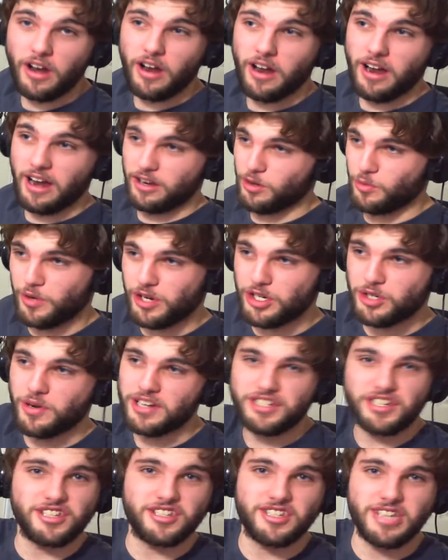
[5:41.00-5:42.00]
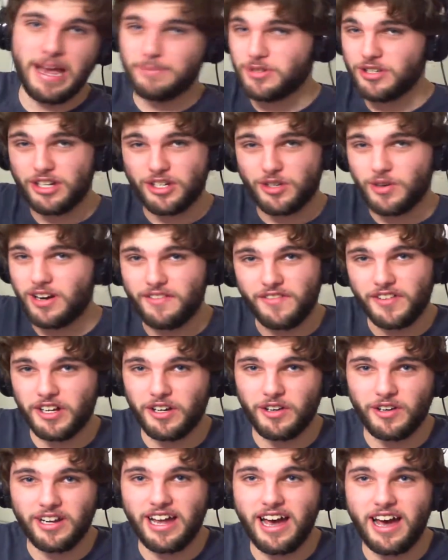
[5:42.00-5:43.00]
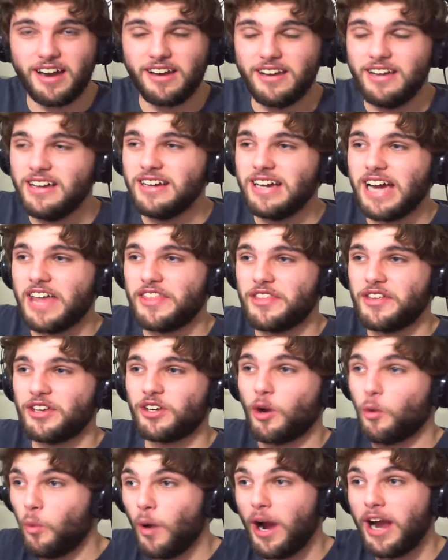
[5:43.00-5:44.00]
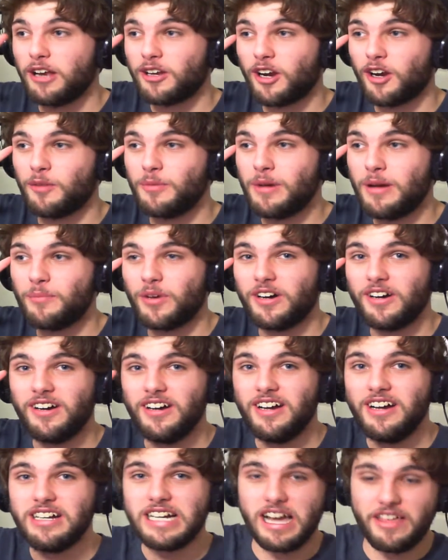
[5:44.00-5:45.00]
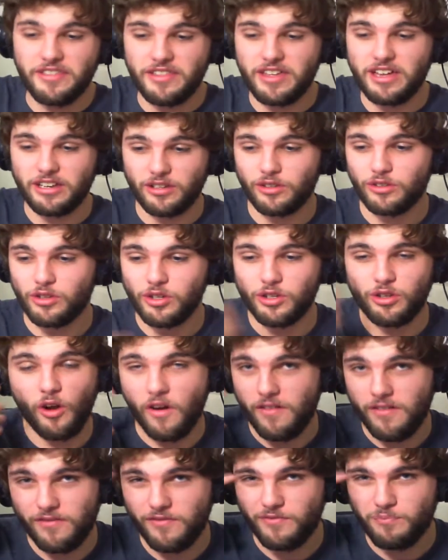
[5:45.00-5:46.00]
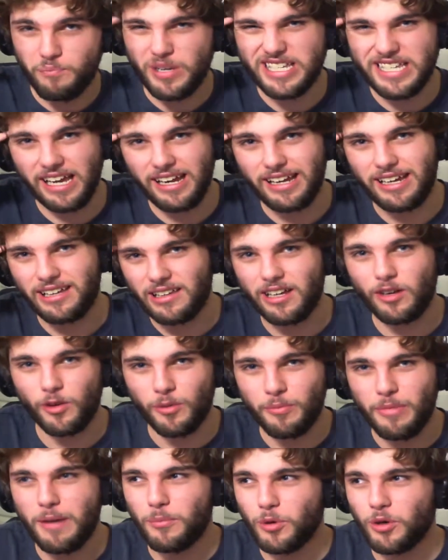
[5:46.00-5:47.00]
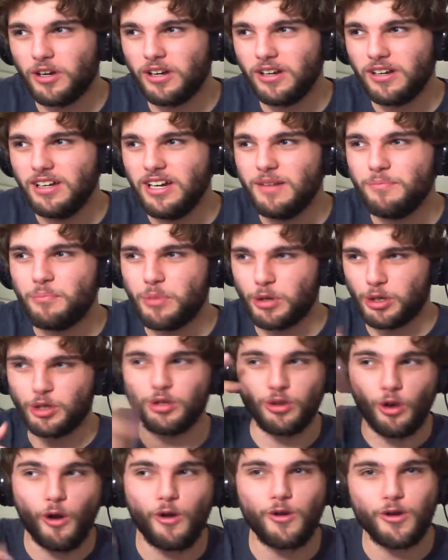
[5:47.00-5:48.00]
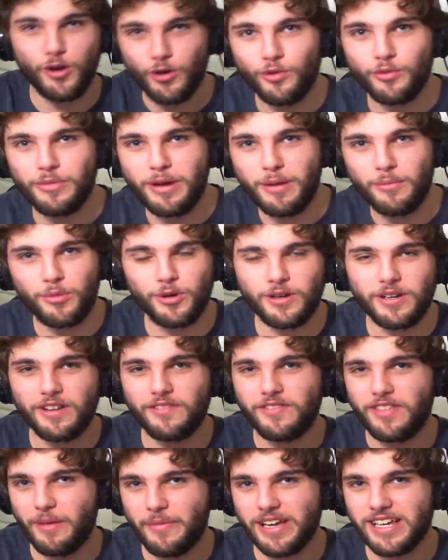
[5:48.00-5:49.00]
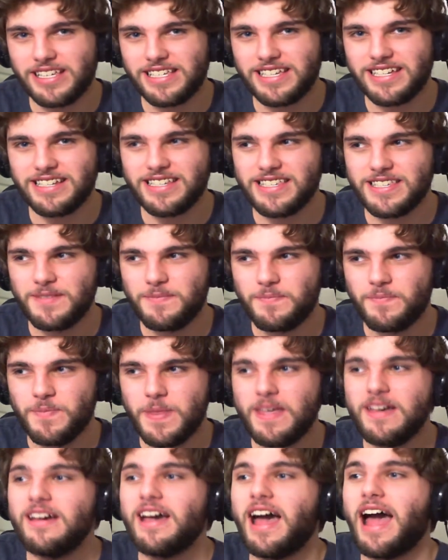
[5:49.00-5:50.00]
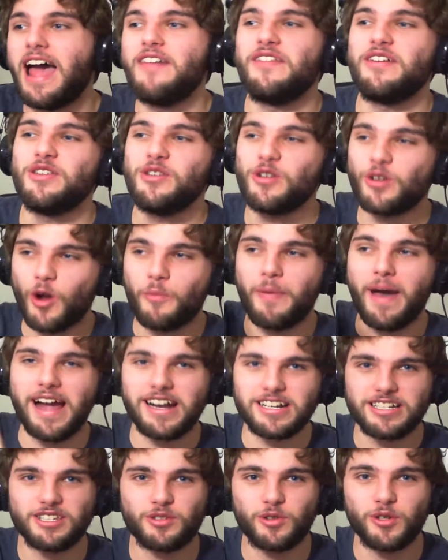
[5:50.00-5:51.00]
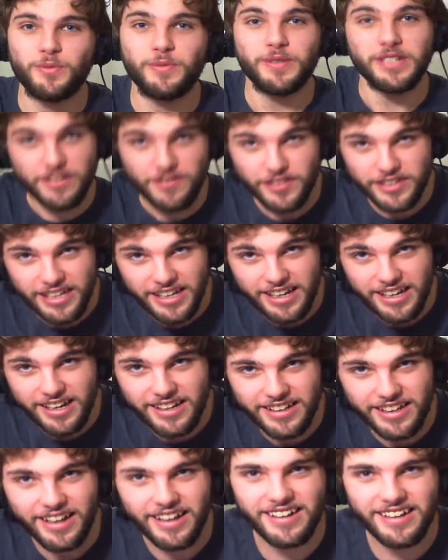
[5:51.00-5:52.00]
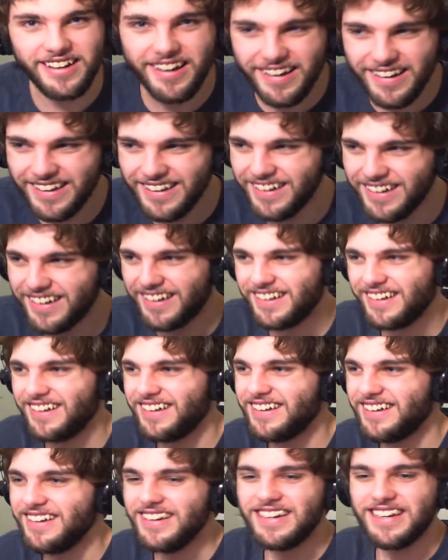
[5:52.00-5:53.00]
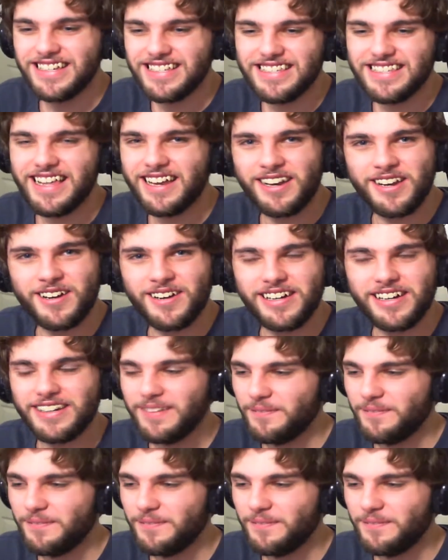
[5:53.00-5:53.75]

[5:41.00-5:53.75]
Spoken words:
and you retrace your steps, and you're trying to figure it out. And then you go, wait, I remember. And then you don't particularly remember it, but you know you remember it, if that makes sense. And then you go back to the room and you forget it again. Isn't that annoying?